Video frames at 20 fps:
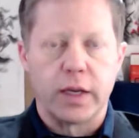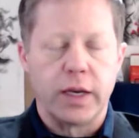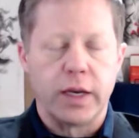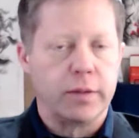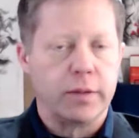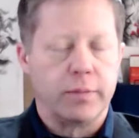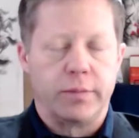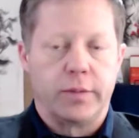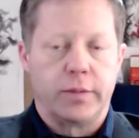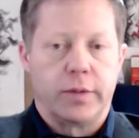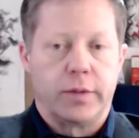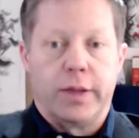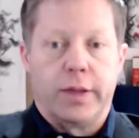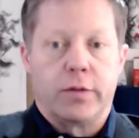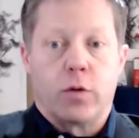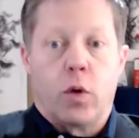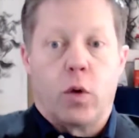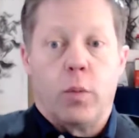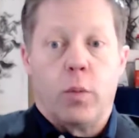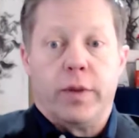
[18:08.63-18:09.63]
and it,
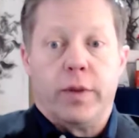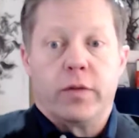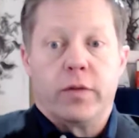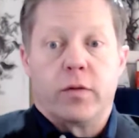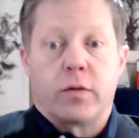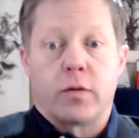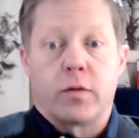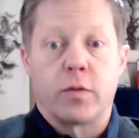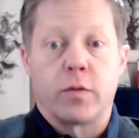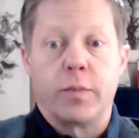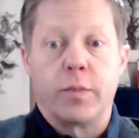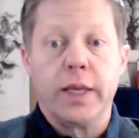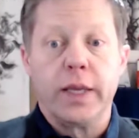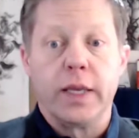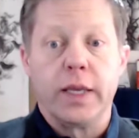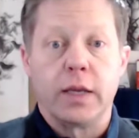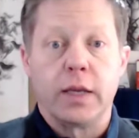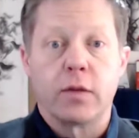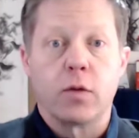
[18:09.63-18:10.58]
his whole business is speaking.